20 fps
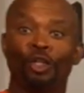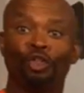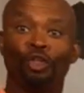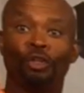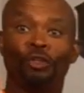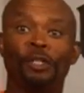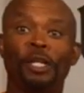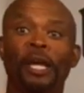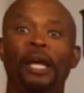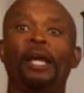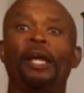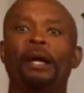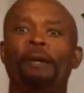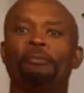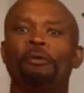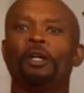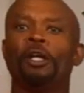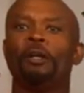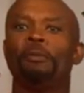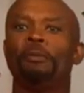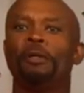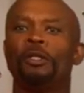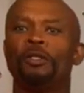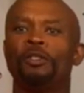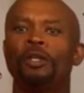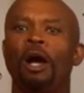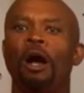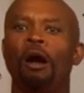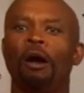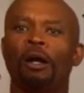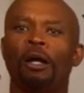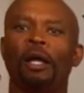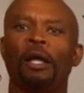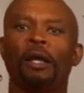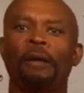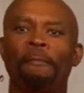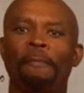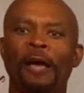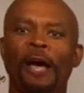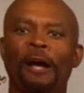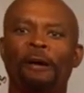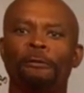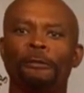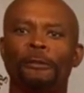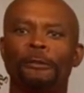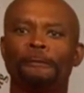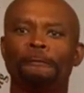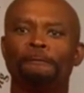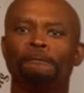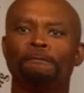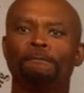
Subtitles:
Today, I'm going to be talking about,